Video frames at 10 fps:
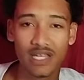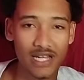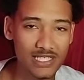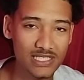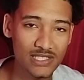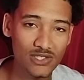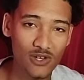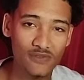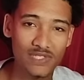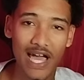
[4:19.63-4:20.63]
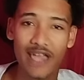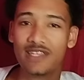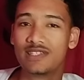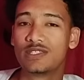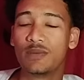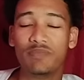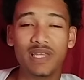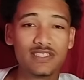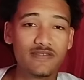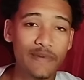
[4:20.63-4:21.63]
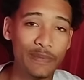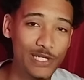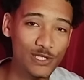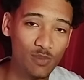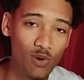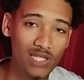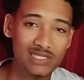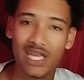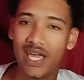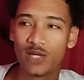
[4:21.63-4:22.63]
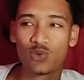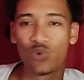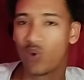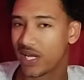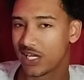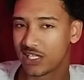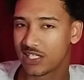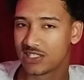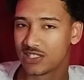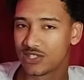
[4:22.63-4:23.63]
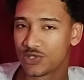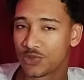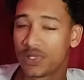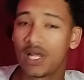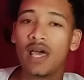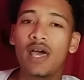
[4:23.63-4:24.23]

racing soft tires, the best of the best parts, and quite a decent tune,